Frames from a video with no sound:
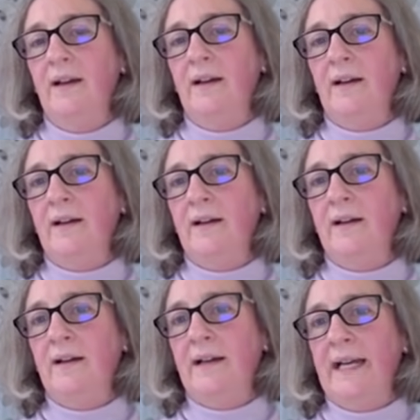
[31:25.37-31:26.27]

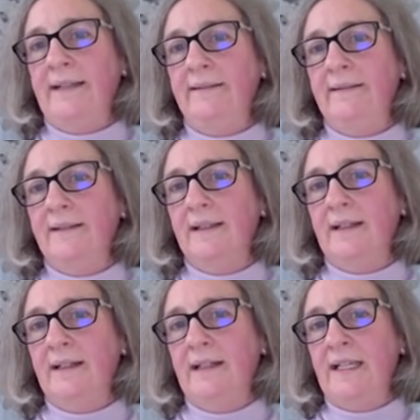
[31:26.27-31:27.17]
and
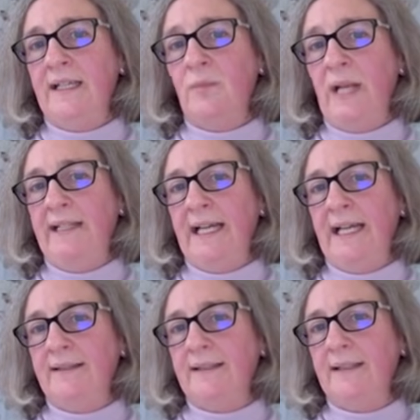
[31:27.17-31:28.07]
explain
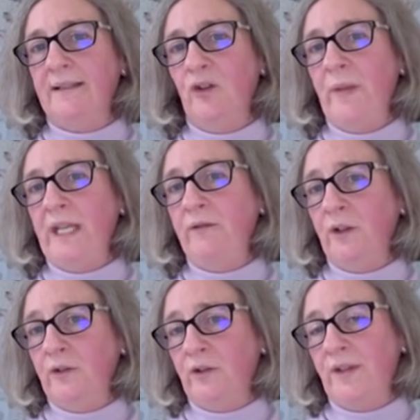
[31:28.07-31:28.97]
that the main
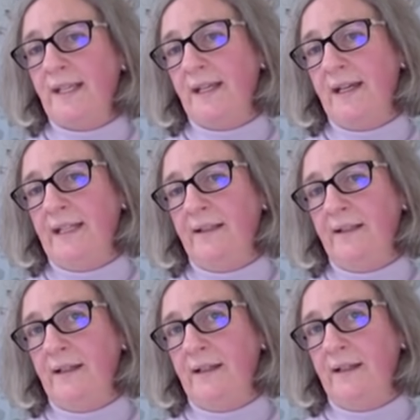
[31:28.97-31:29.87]
focus and
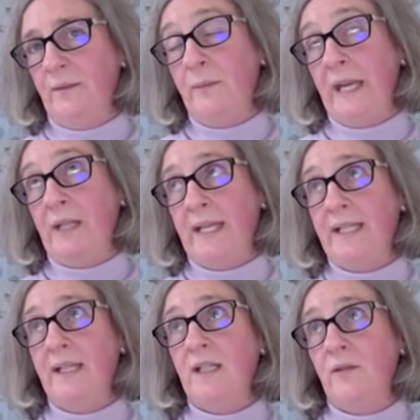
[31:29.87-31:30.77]
main
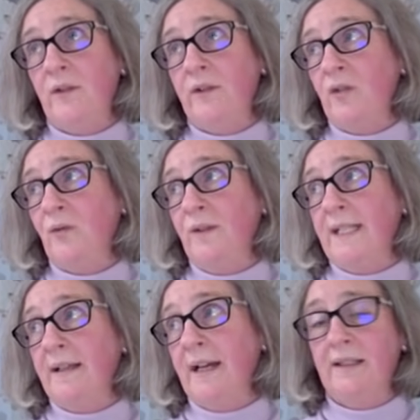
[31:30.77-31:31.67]
basis for us to
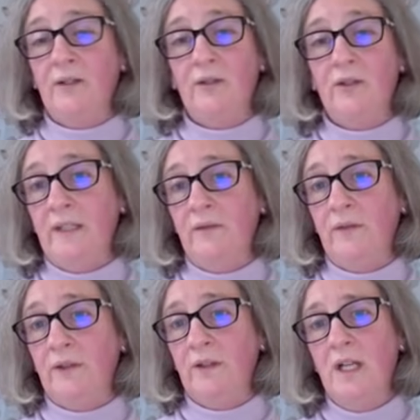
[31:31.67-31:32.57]
decide on the need
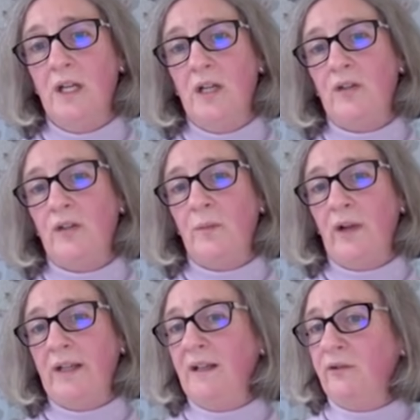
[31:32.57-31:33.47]
for some
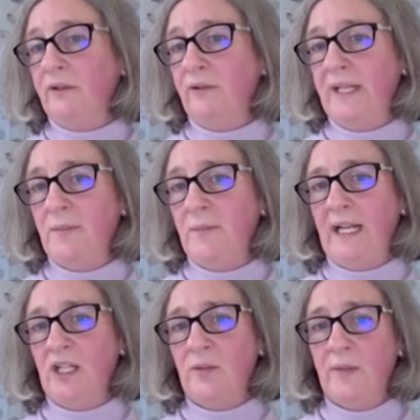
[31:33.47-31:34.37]
regulatory risk
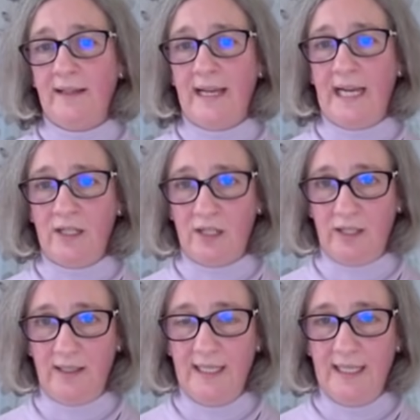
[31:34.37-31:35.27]
management
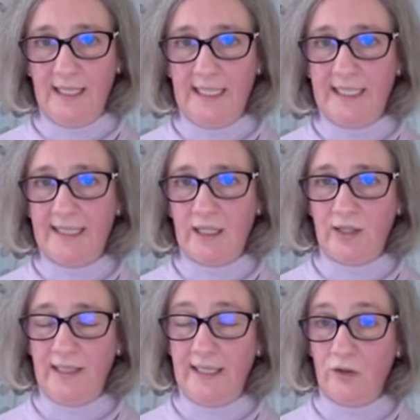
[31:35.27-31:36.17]
action is
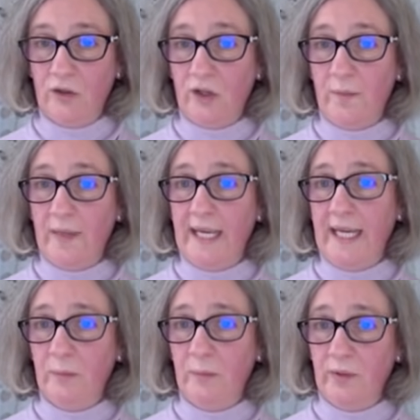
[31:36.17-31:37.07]
actually on some
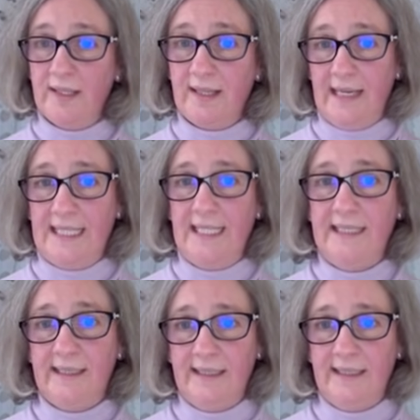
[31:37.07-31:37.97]
endpoints as
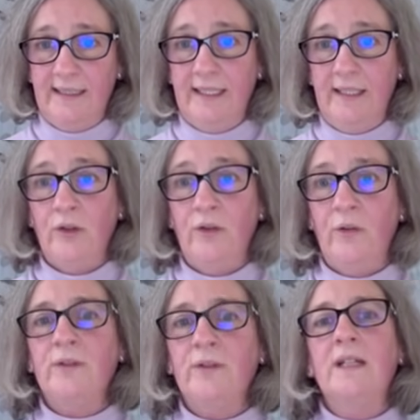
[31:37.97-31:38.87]
listed in the
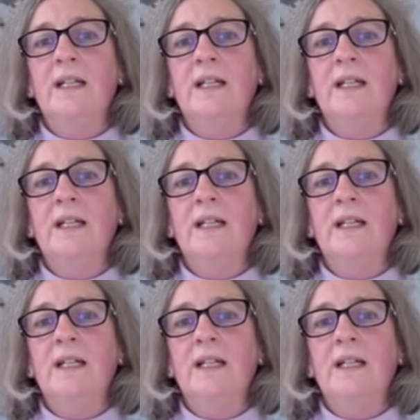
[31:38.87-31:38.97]
note.